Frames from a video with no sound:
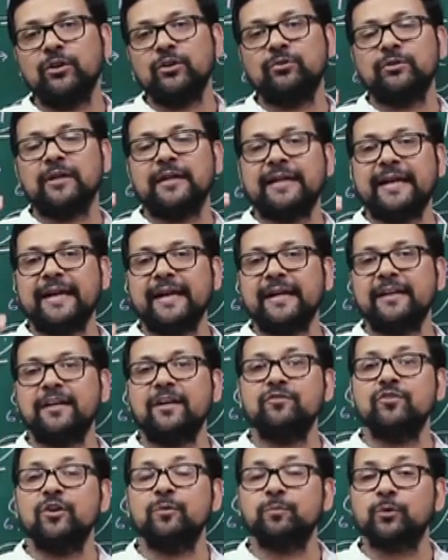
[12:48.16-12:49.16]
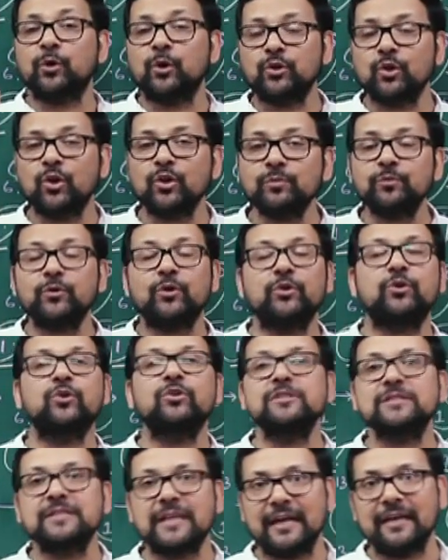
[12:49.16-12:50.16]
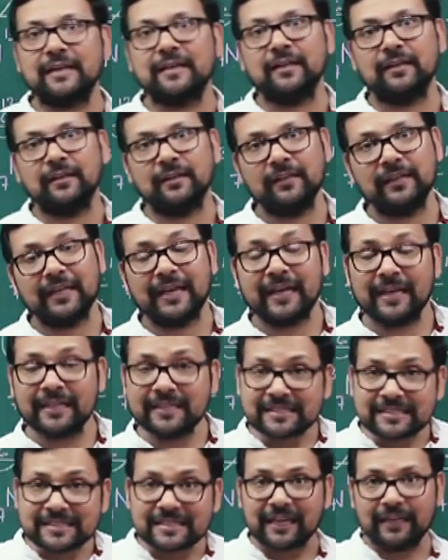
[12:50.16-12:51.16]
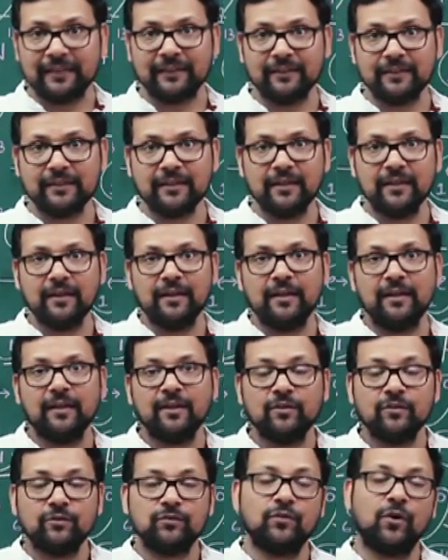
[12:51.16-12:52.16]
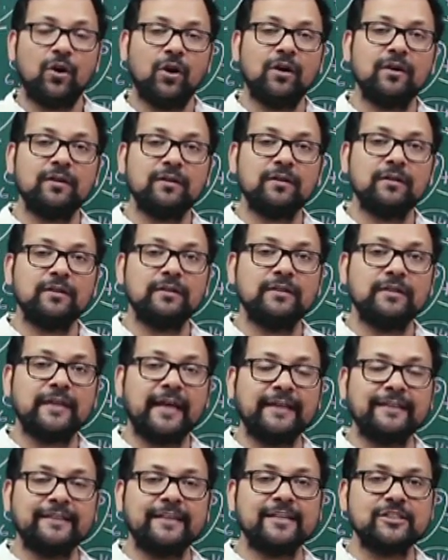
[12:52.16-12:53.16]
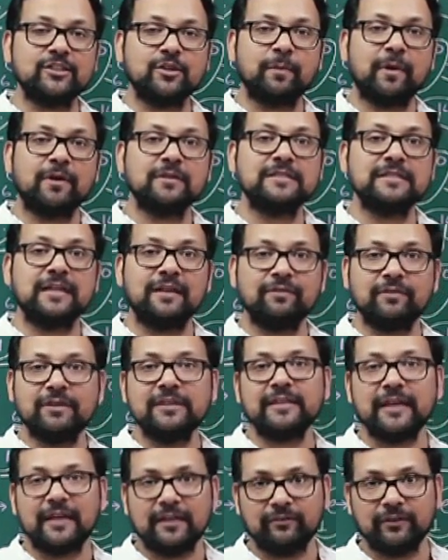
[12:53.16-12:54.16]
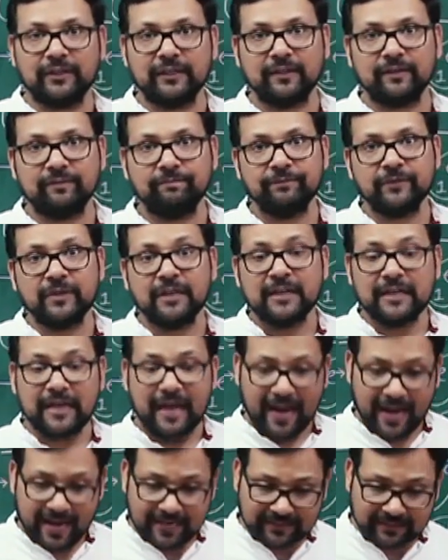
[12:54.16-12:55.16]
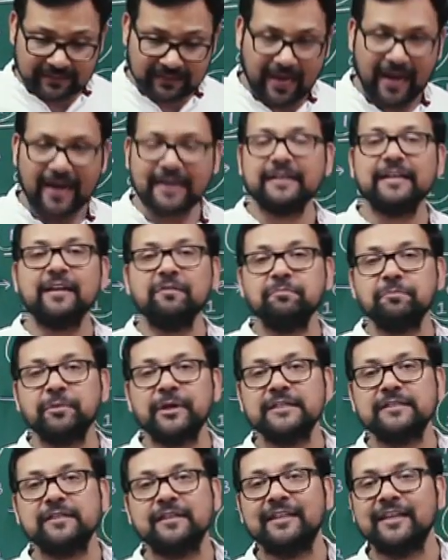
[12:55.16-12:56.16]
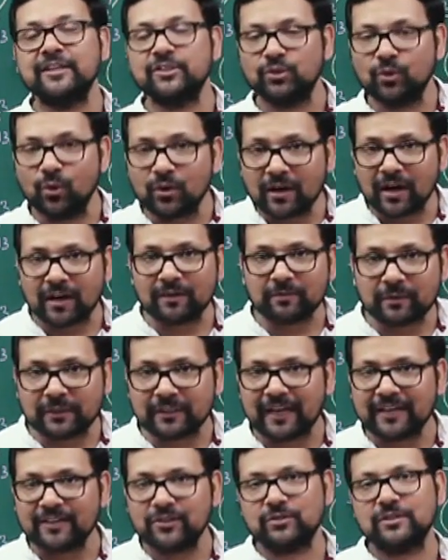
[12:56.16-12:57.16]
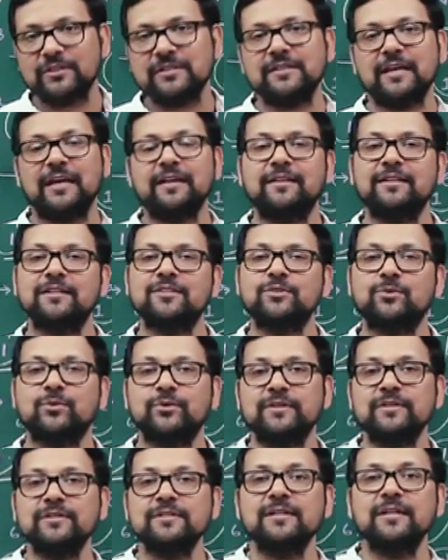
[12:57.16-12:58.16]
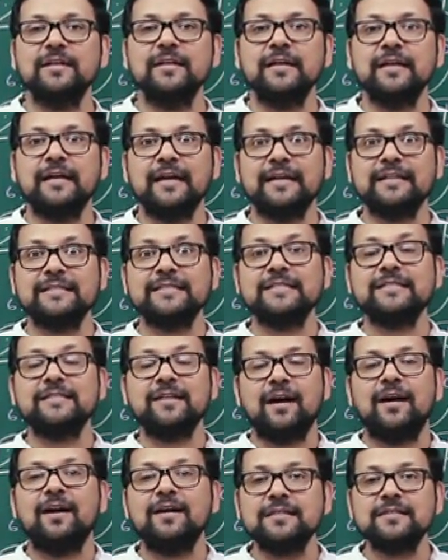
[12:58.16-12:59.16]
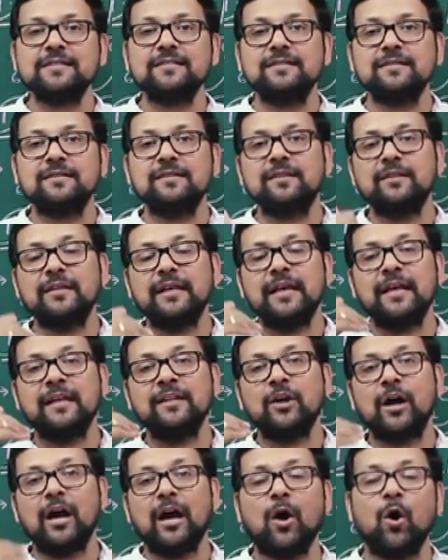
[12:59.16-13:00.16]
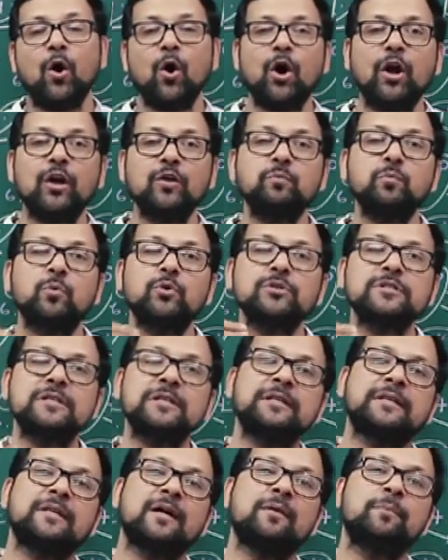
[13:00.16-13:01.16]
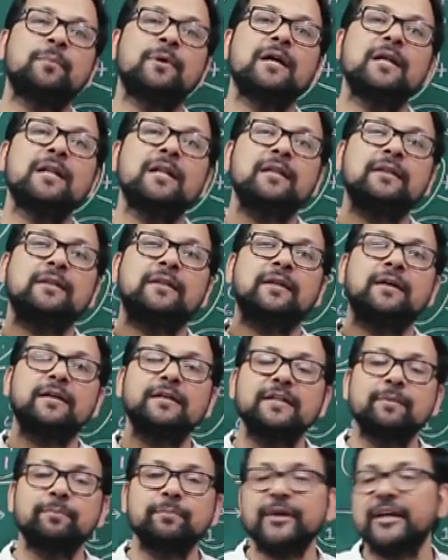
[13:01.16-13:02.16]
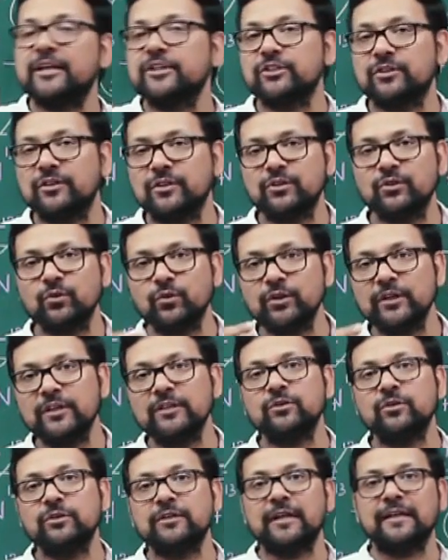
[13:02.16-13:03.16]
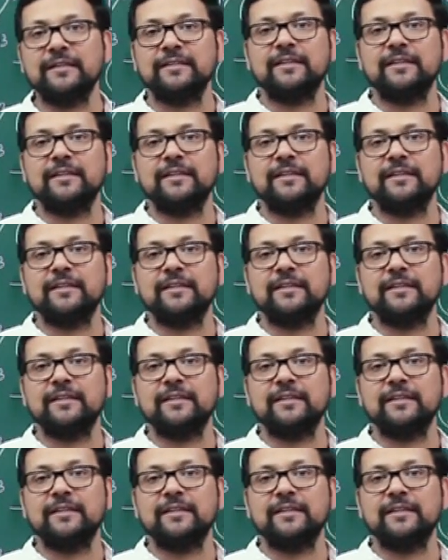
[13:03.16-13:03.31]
you the data for proton-proton cycle in sun for 10 raised to power 7 Kelvin. At that temperature, there is no carbon-nitrogen cycle, students. It starts in almost double the temperature, 2 into 10